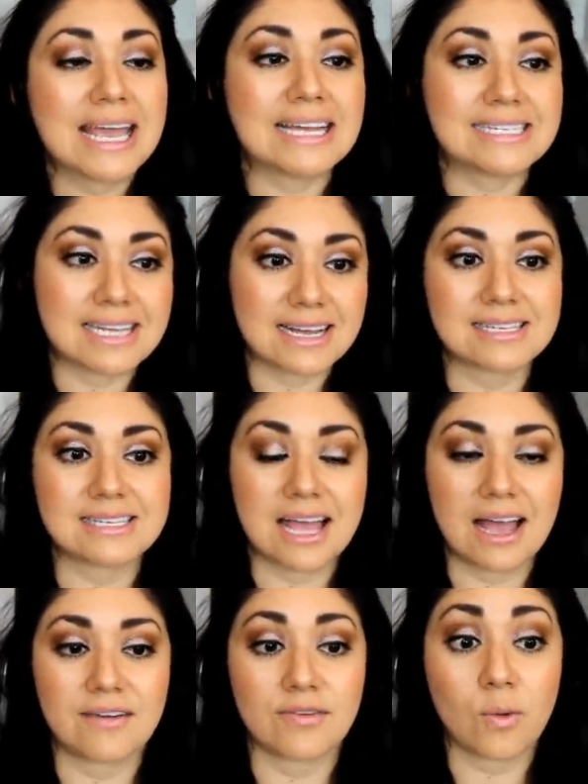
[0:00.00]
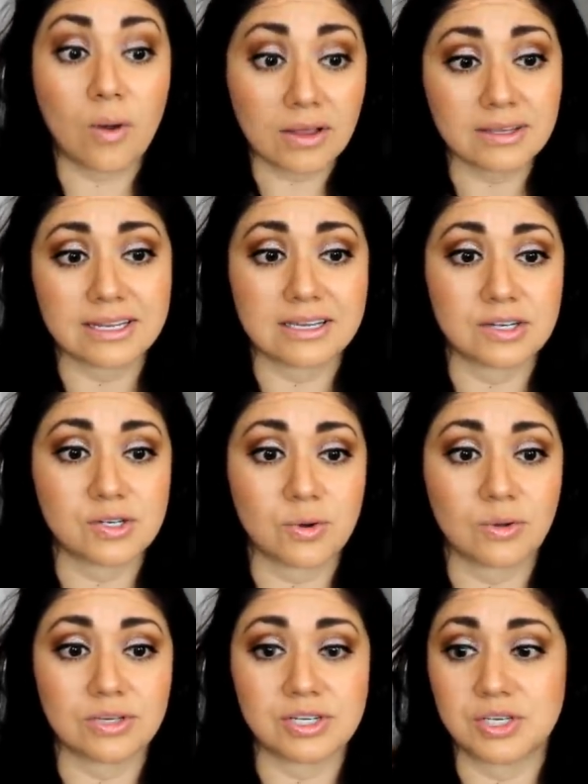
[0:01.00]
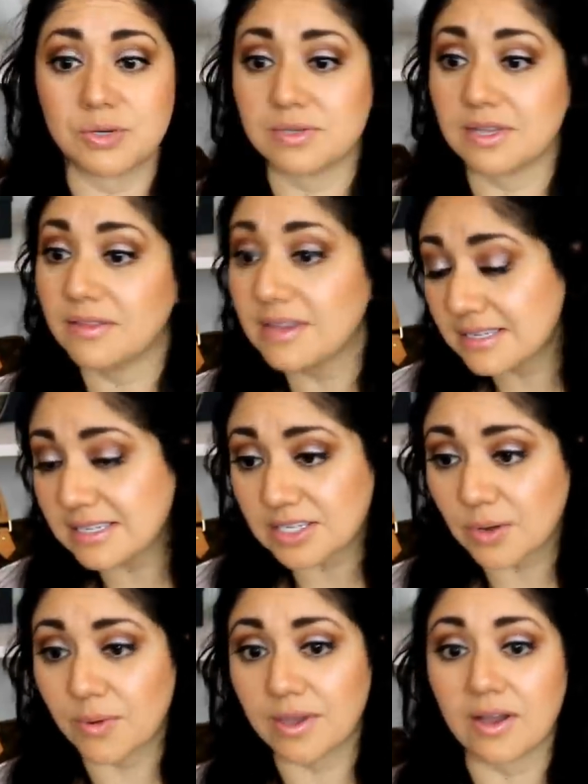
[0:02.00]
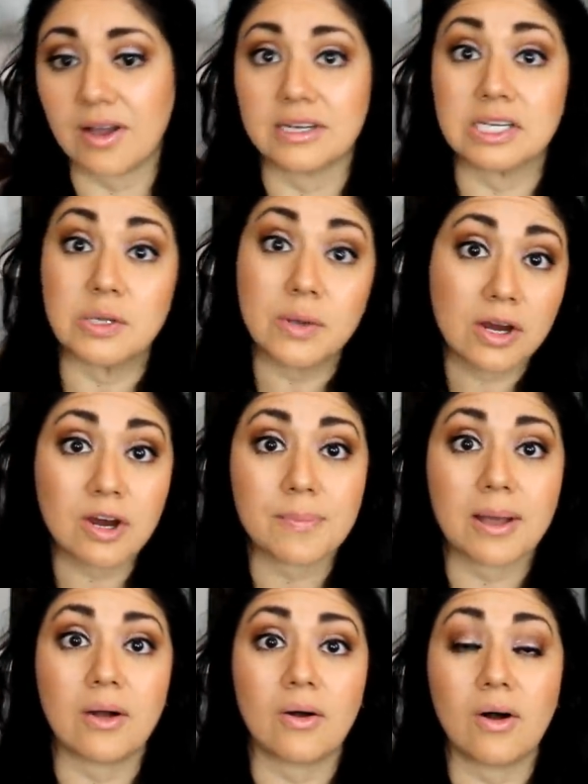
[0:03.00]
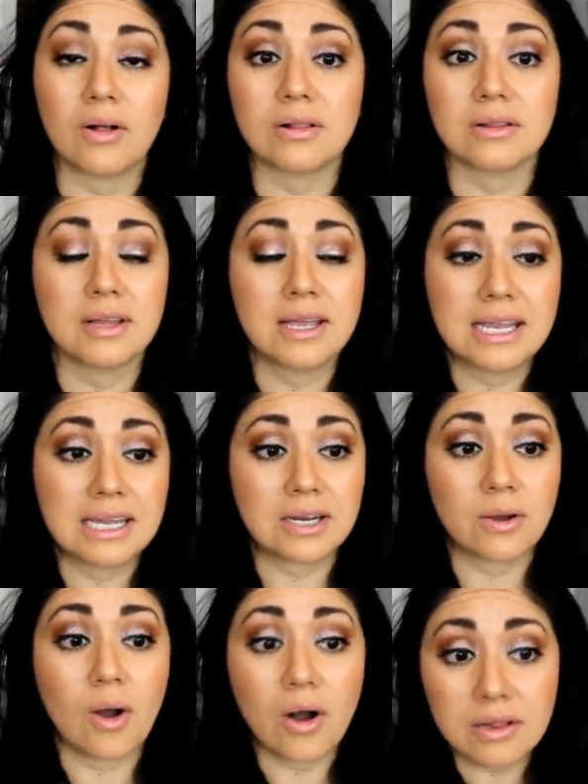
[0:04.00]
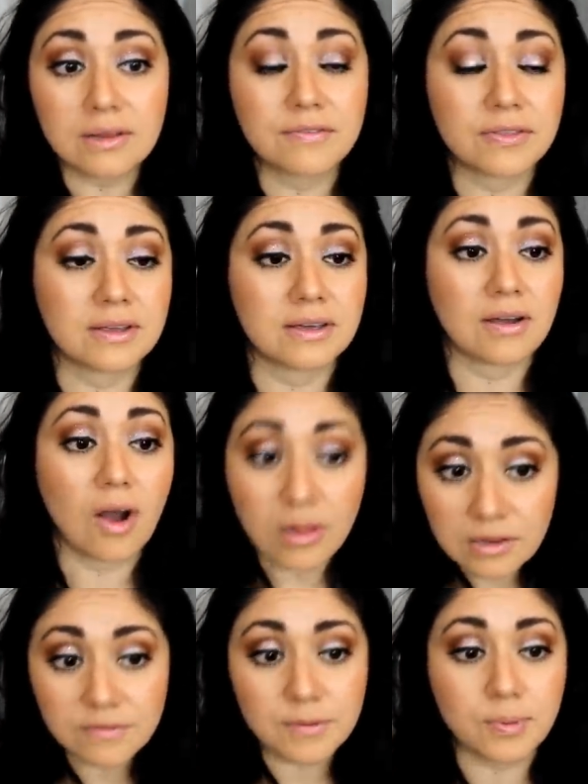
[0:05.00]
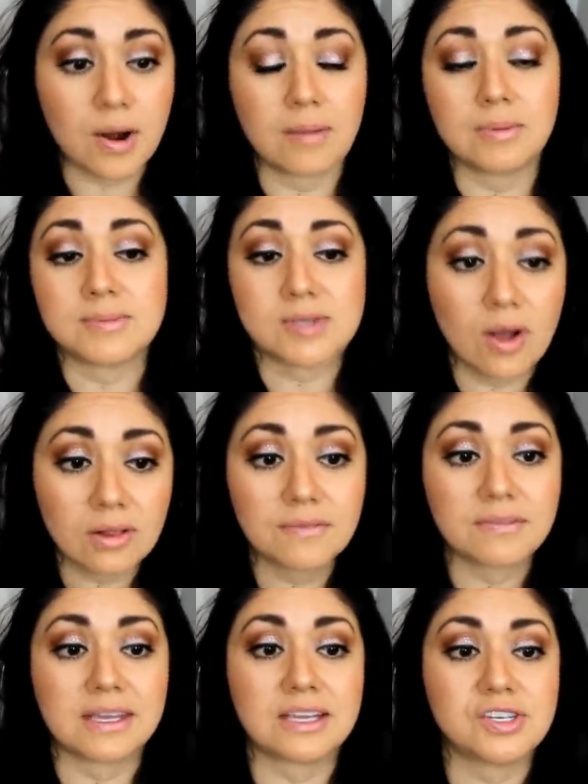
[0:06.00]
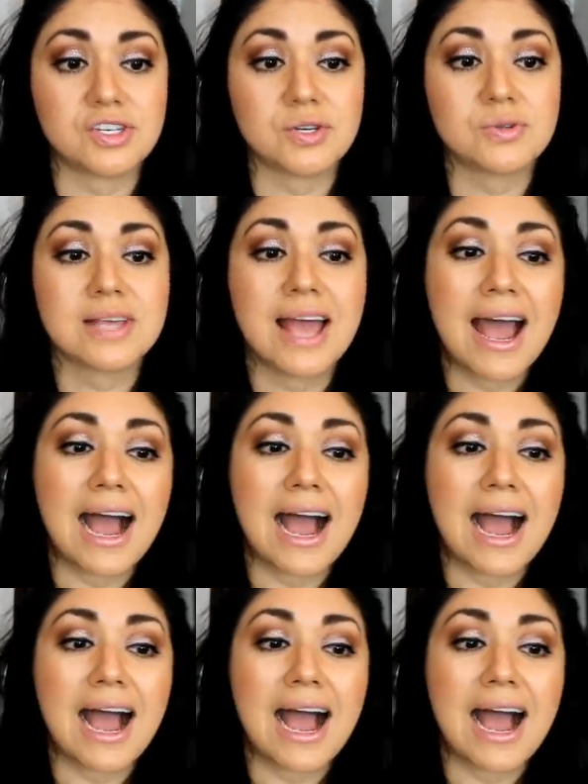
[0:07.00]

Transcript: it does have quality control issues and this is going on you hear about all you know all of the all of the problems all of the issues